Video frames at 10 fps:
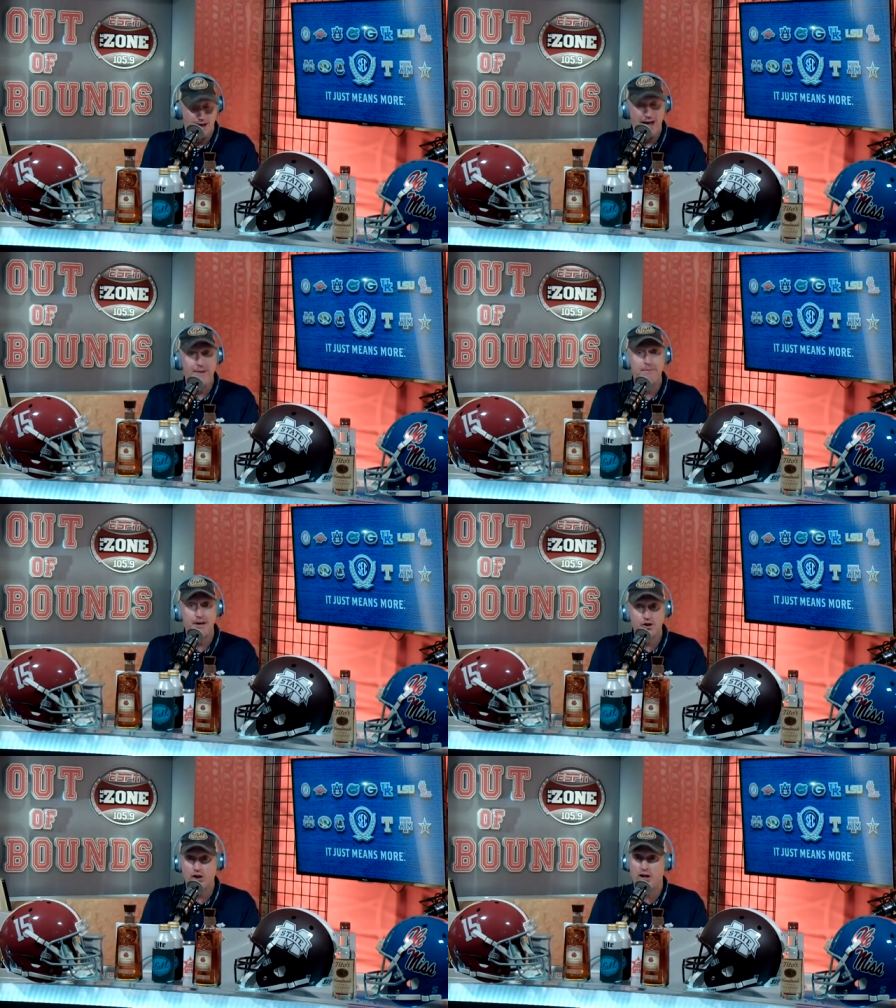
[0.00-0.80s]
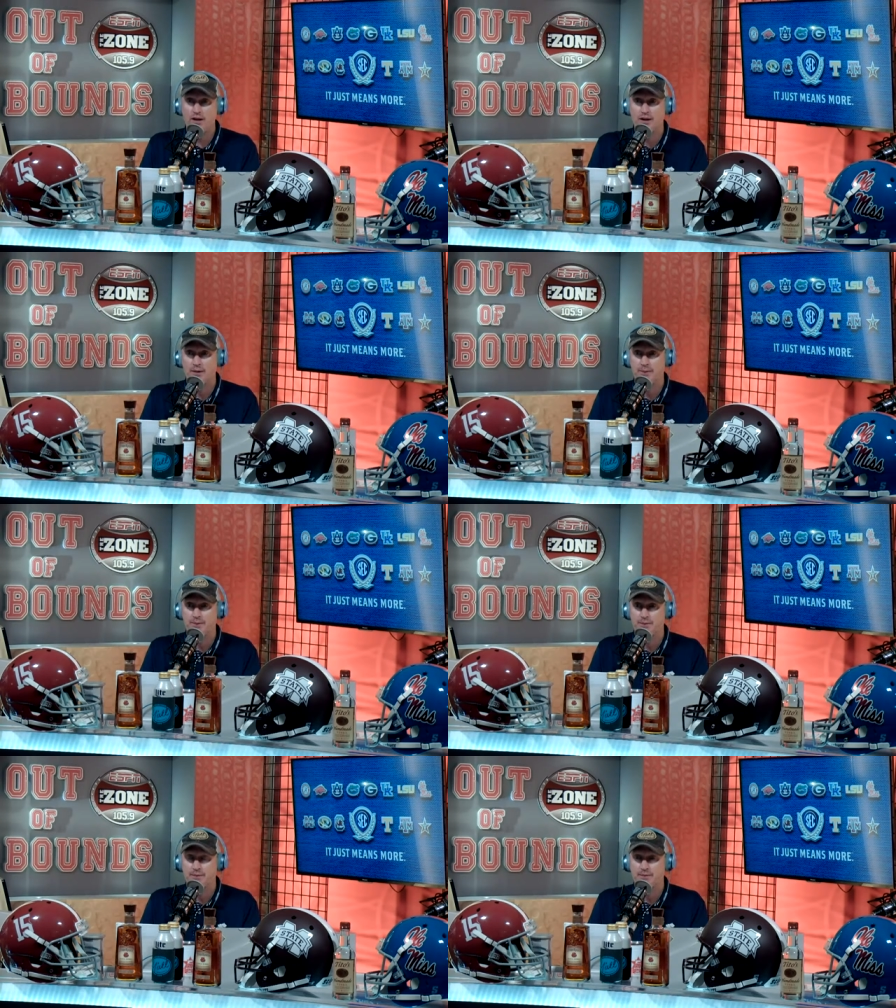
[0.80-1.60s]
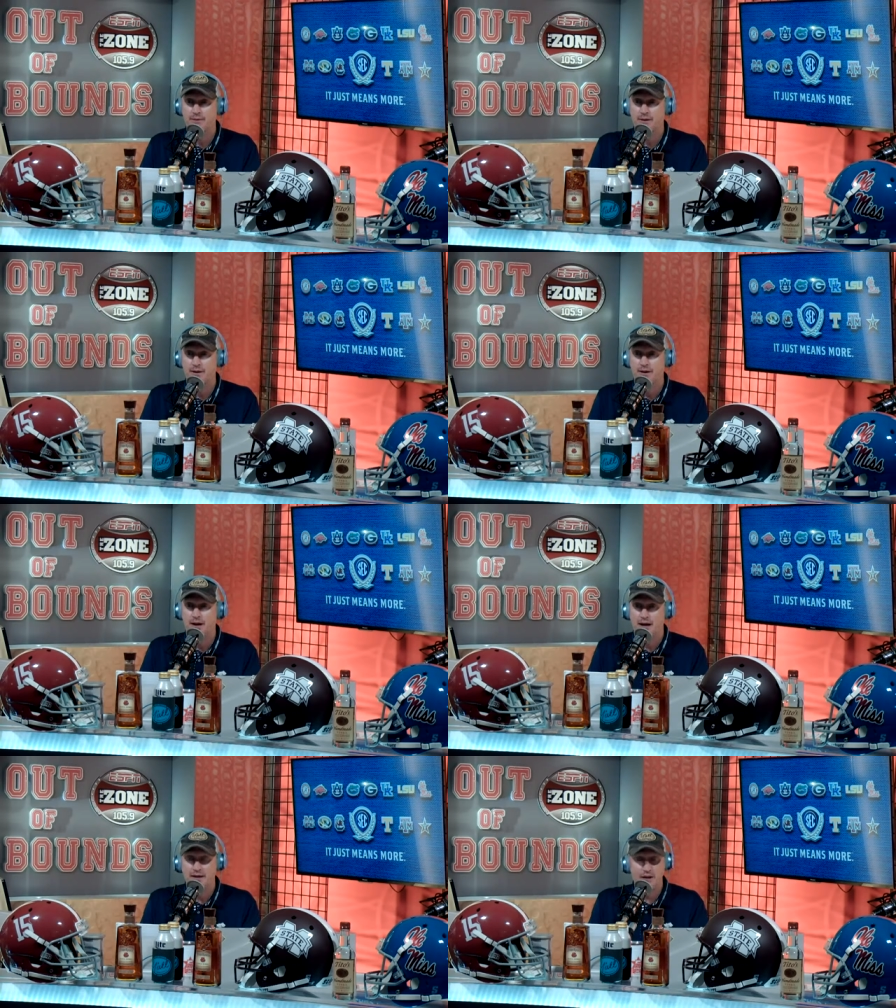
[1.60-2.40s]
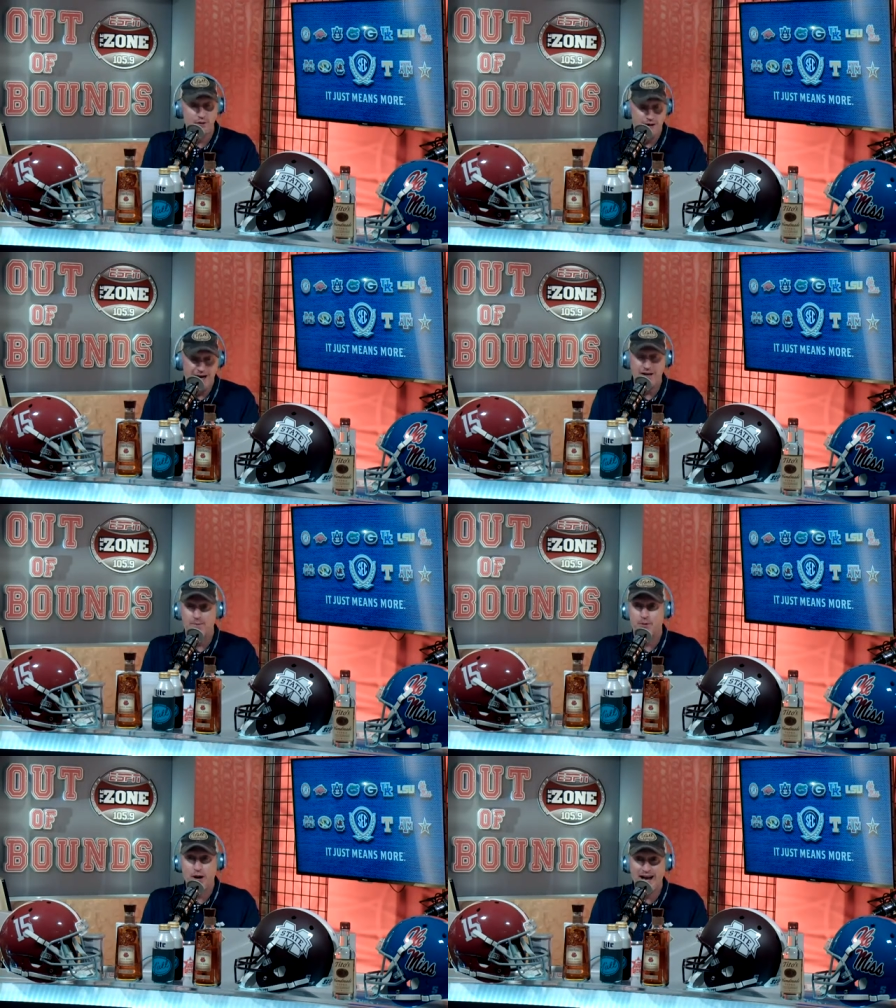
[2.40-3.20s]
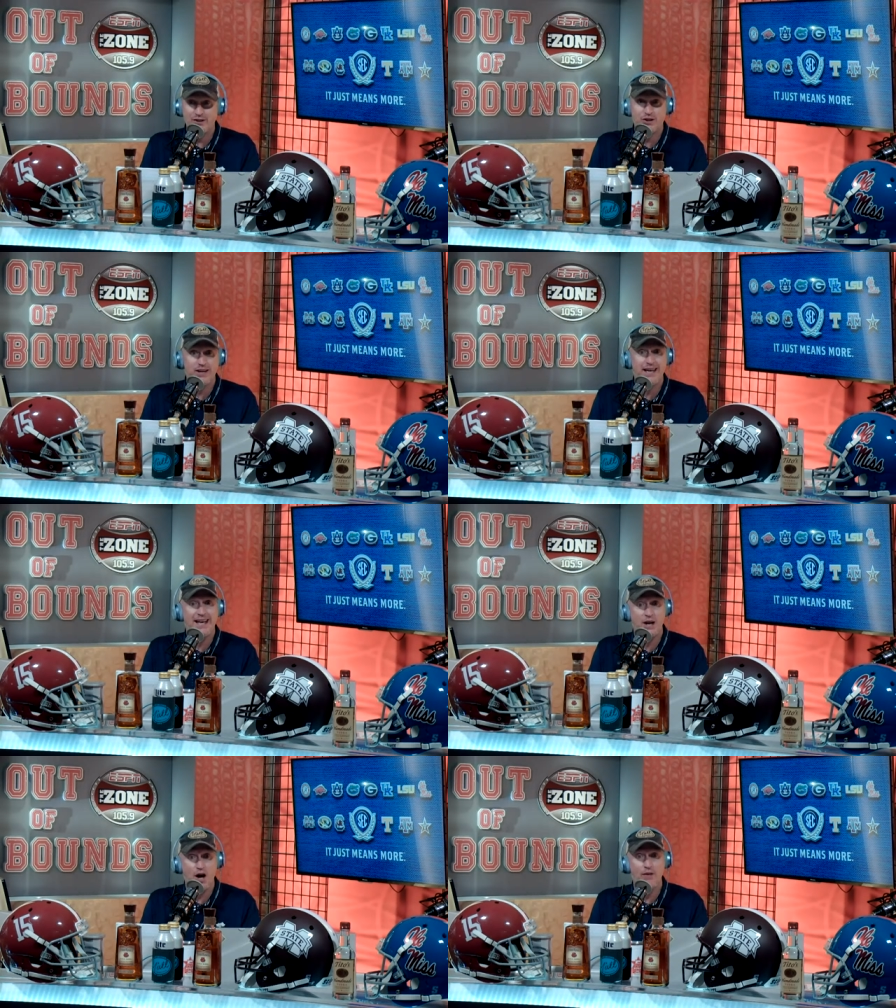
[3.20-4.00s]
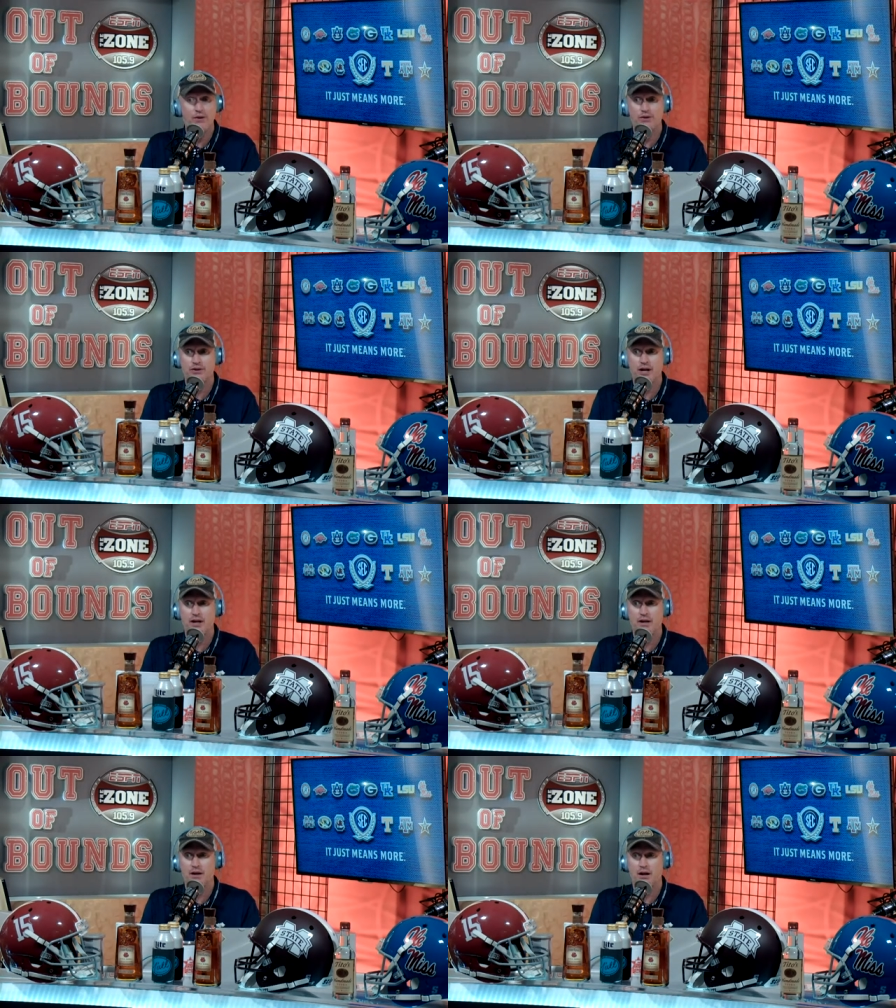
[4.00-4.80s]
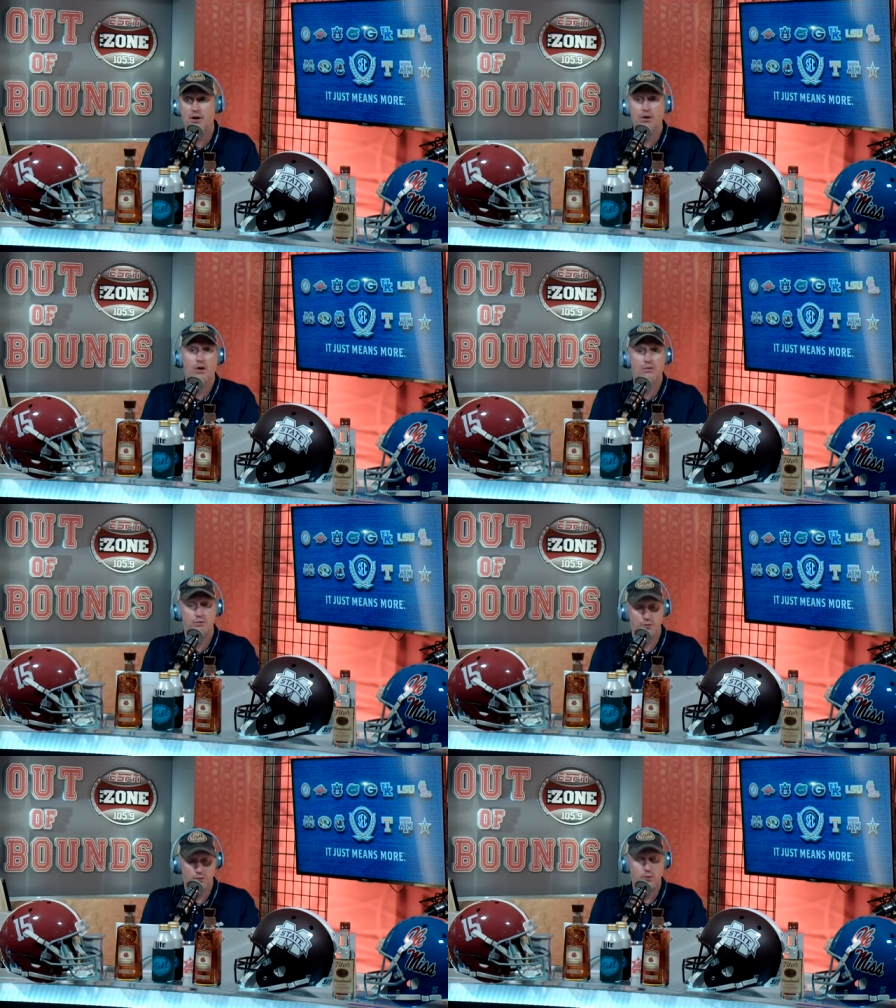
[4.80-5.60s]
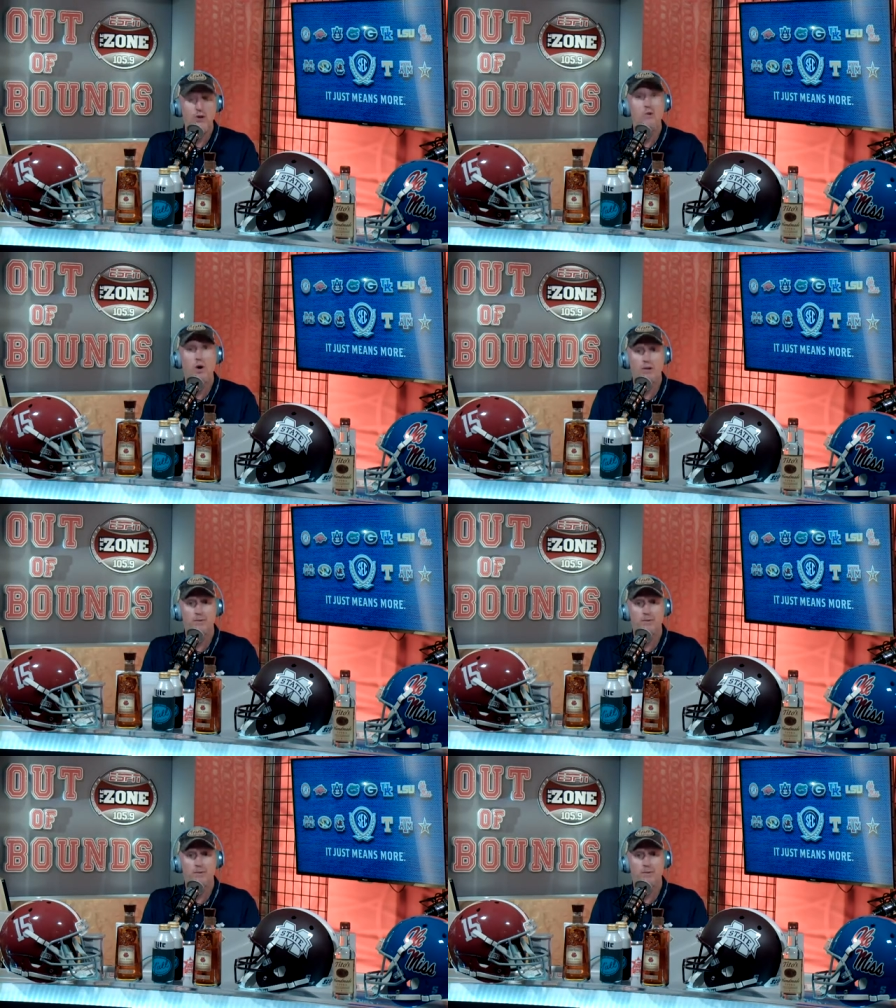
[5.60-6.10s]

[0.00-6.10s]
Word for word: And Michigan, and then you've got Nebraska and others saying, oh no, we want to